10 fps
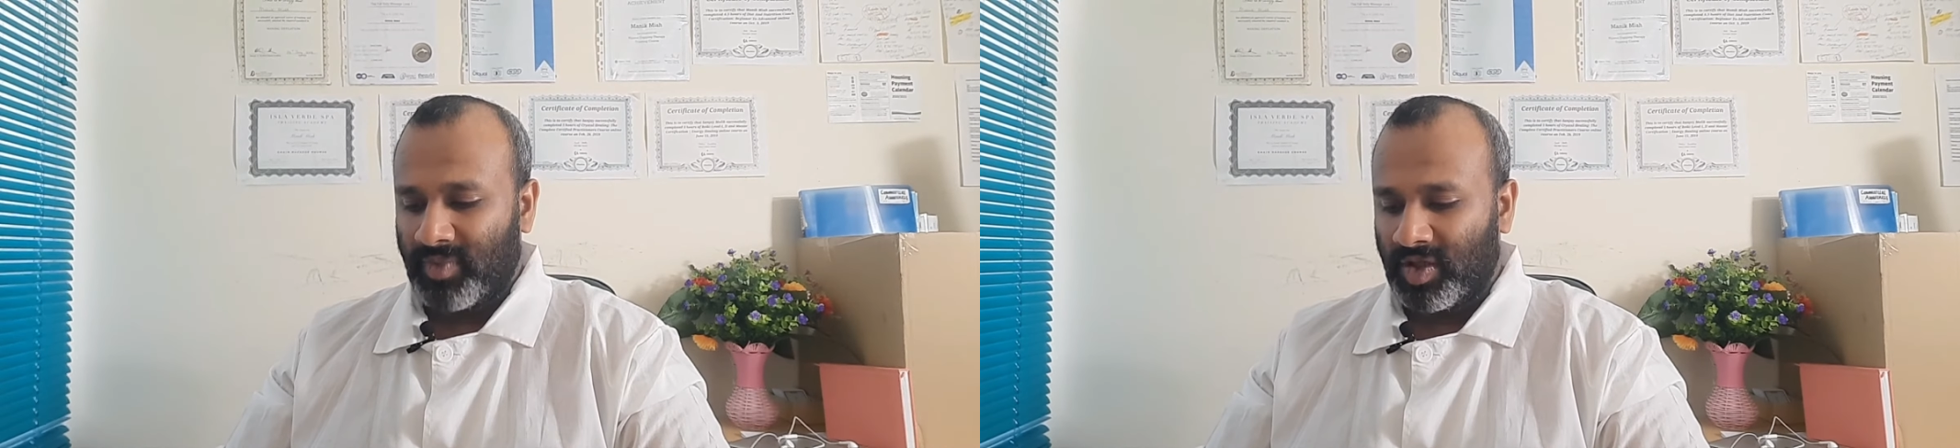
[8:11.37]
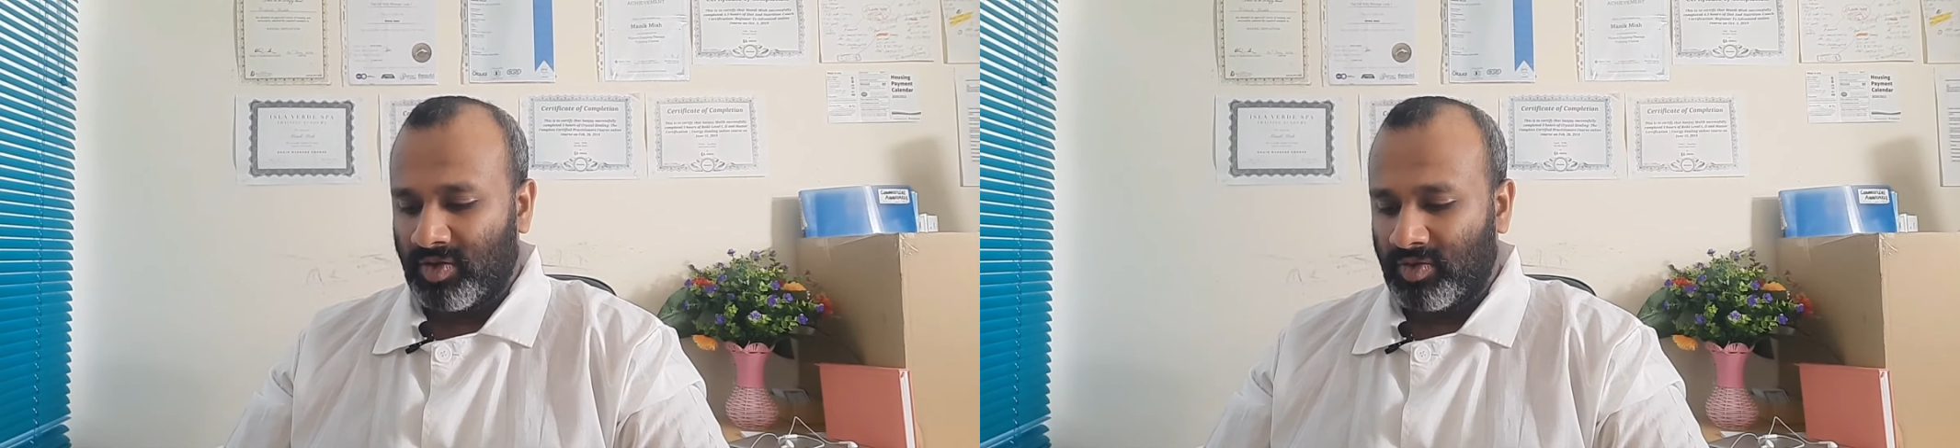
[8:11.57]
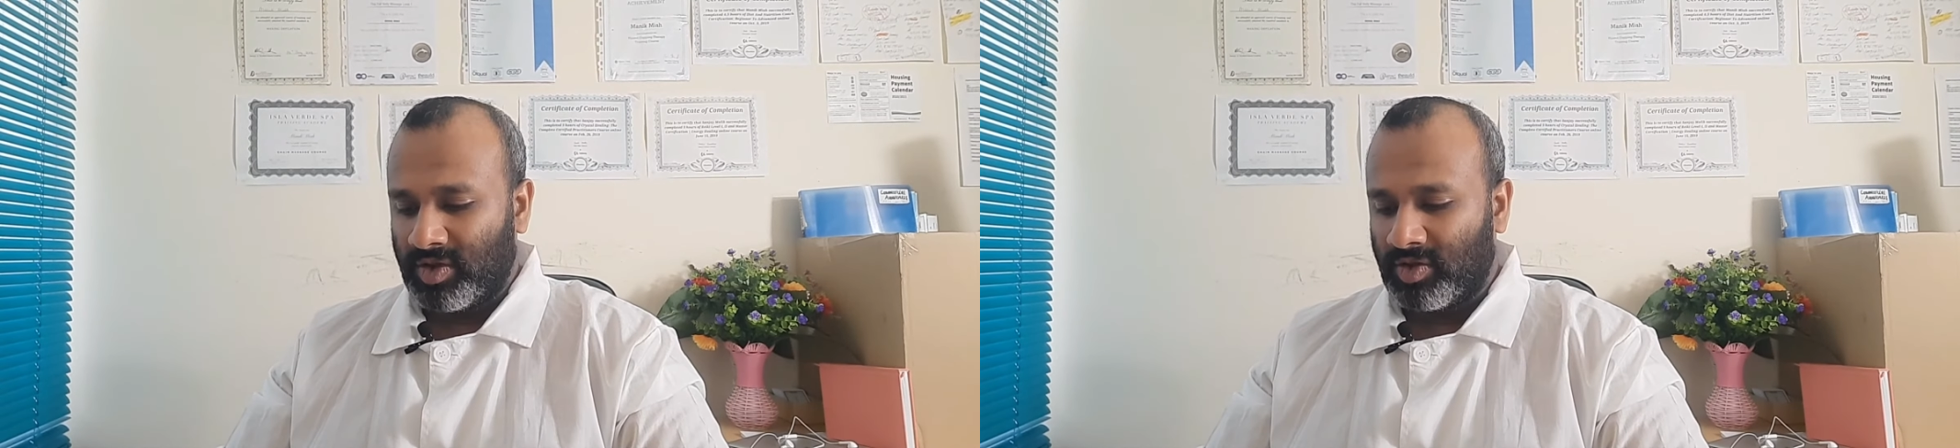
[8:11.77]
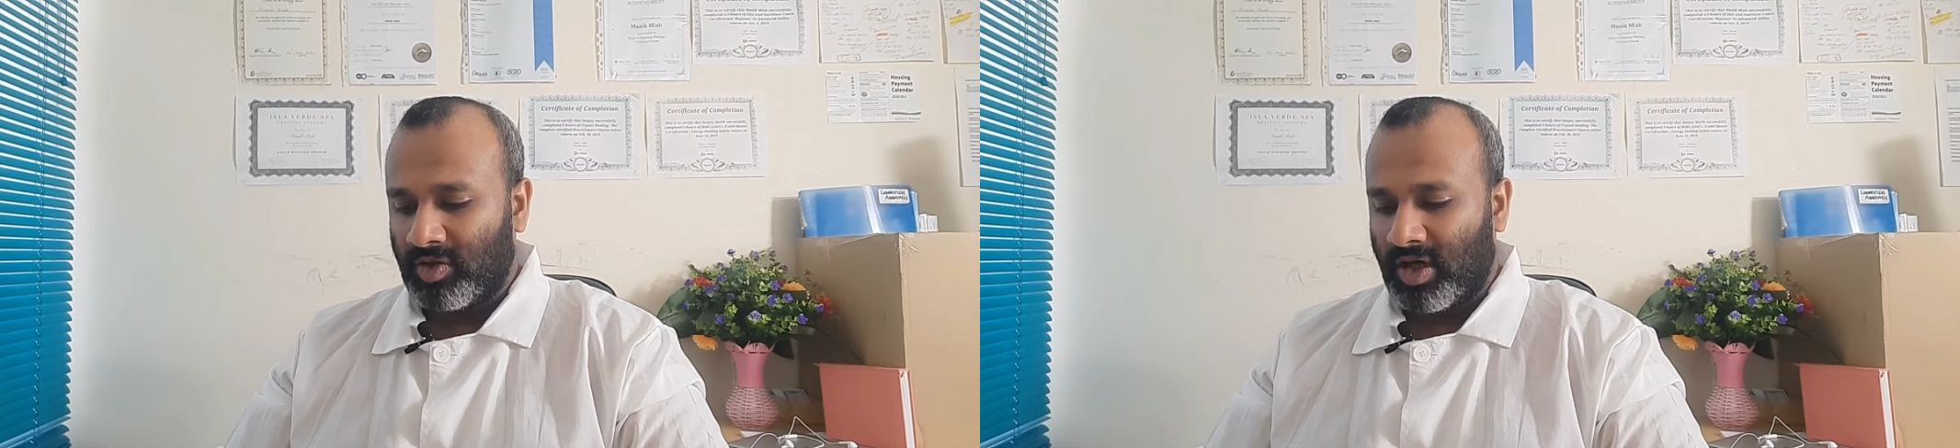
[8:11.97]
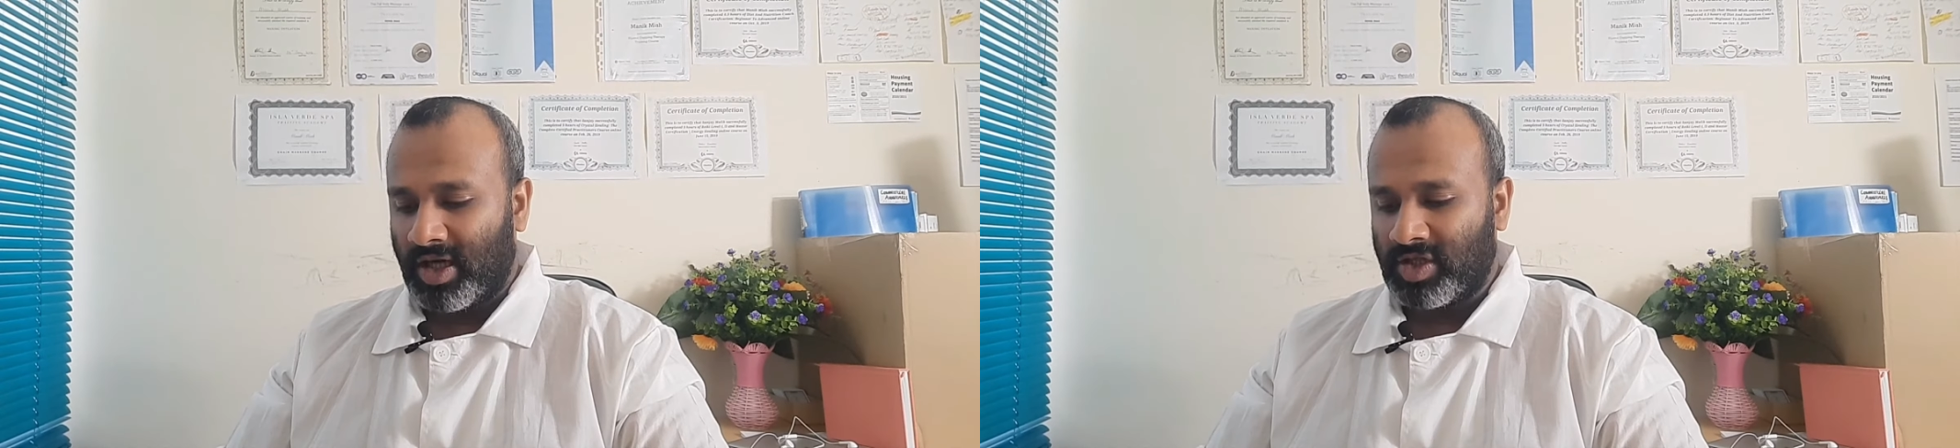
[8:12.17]
you
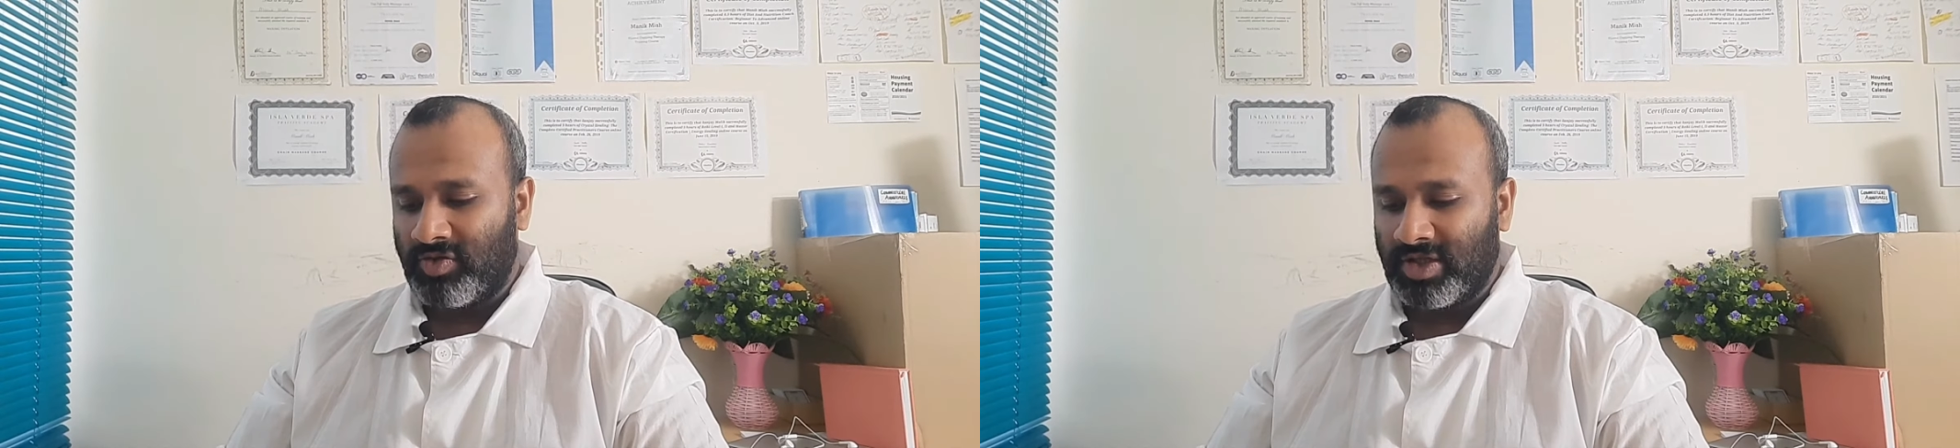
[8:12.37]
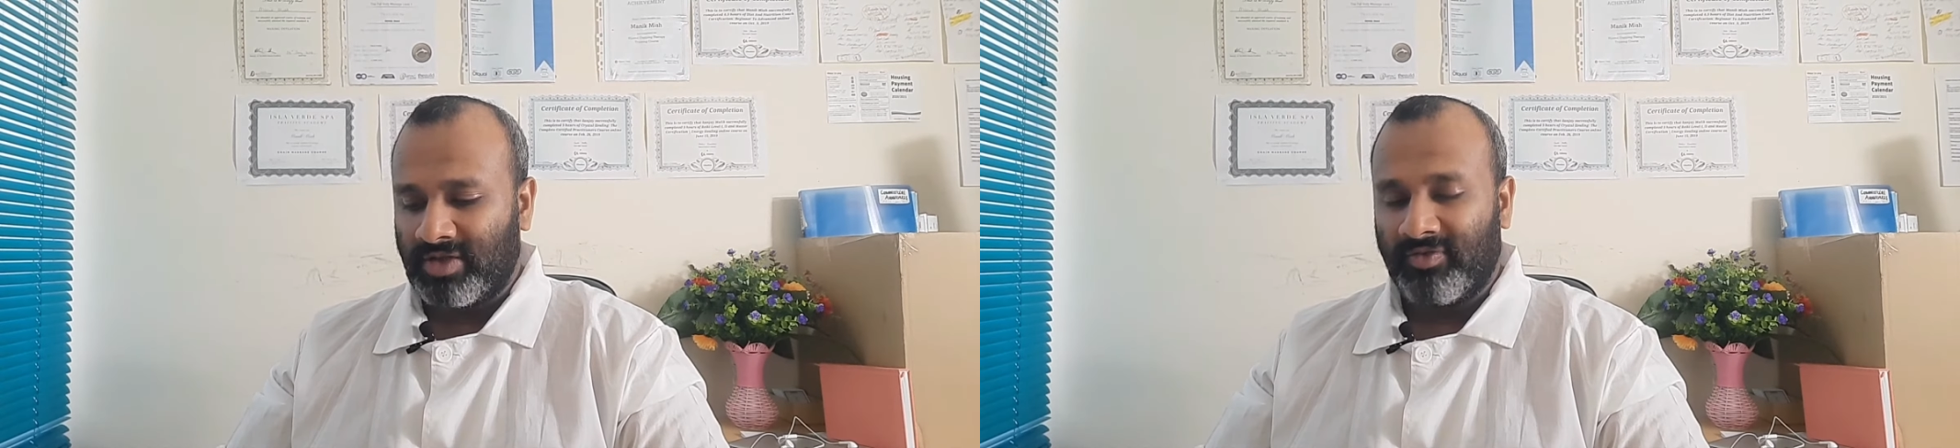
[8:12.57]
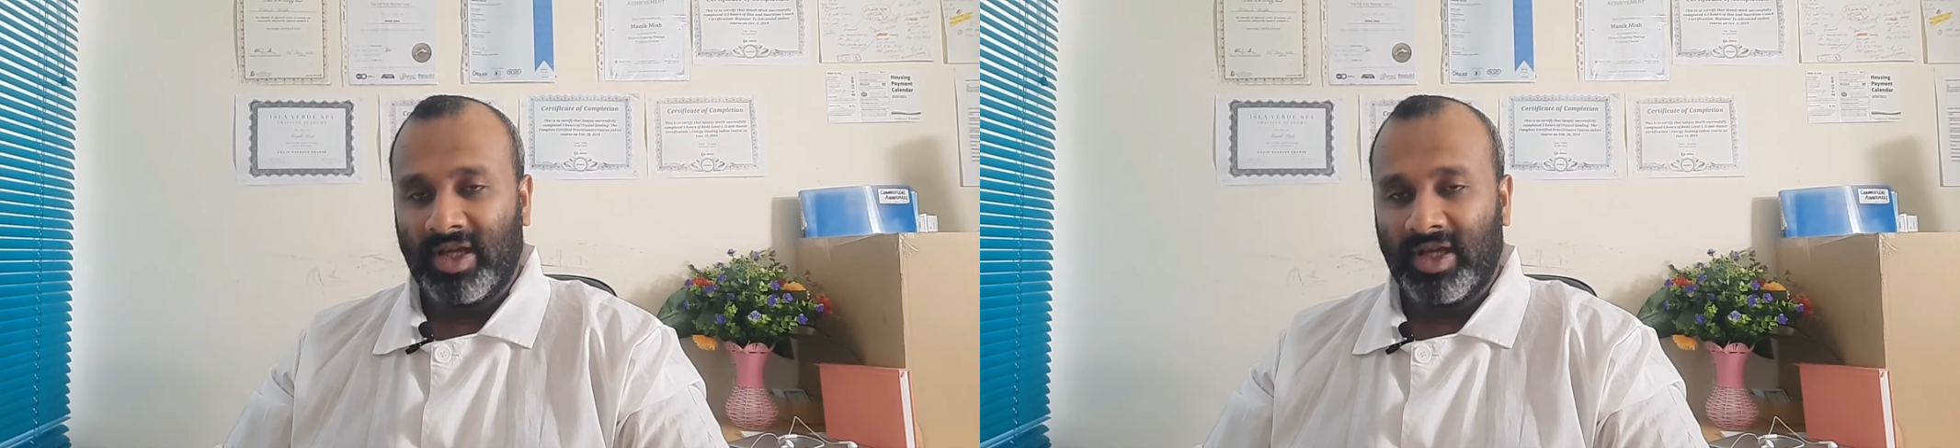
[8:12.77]
got arteries and